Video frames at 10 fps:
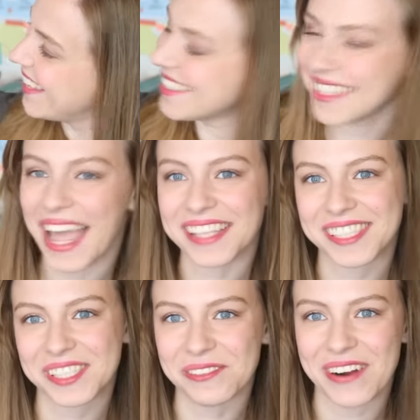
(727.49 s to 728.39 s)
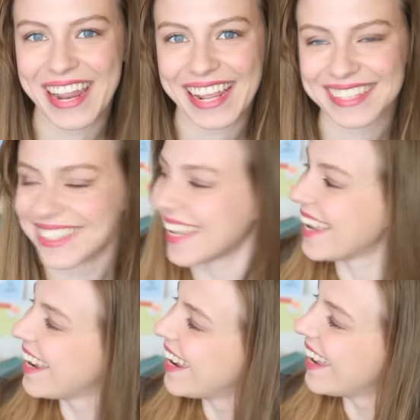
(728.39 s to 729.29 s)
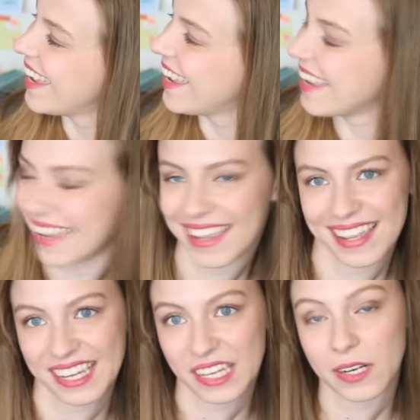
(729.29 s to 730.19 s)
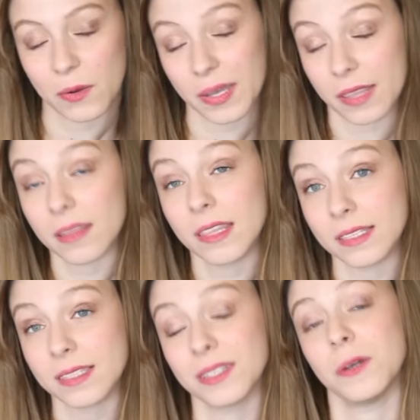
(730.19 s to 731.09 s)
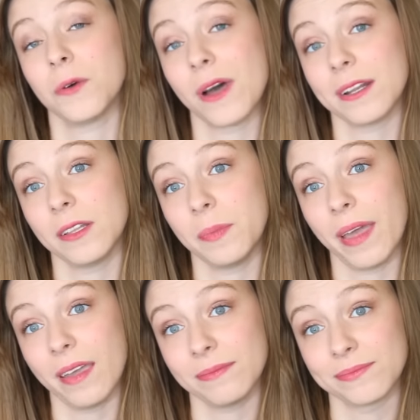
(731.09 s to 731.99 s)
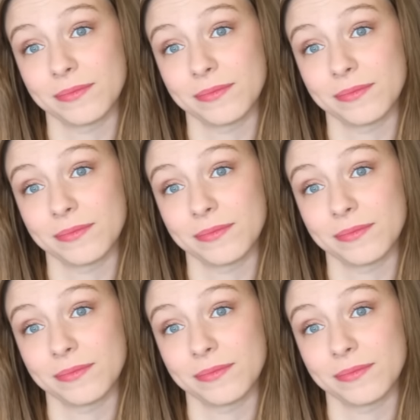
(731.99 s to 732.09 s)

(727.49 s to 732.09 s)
Isn't that sweet? You know what this is doing, Guadalupe?